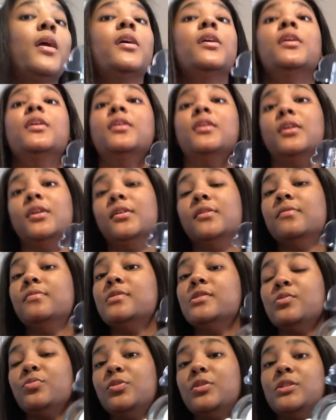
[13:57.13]
it gives
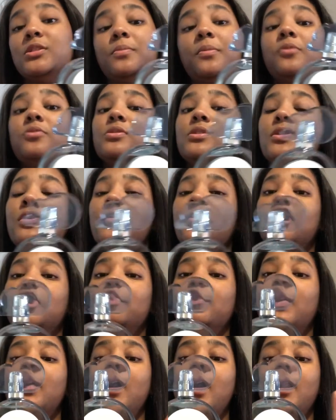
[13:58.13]
what it's supposed to
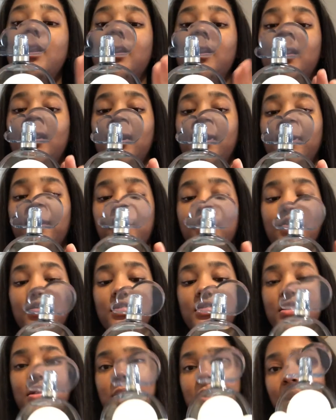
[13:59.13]
give. Like, I love it.
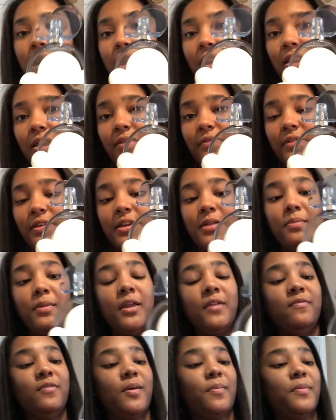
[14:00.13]
And
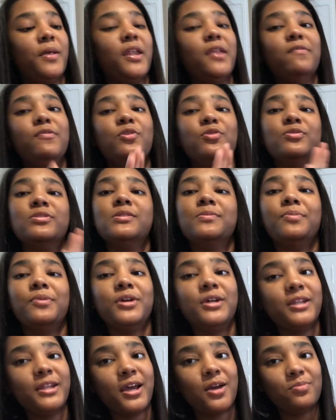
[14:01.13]
I'm not even gonna
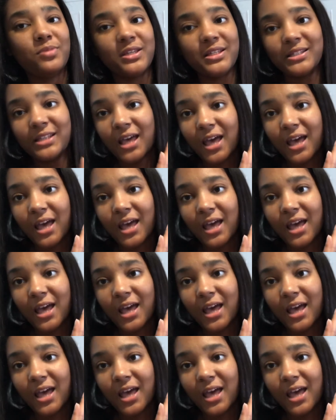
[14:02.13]
spray it now because I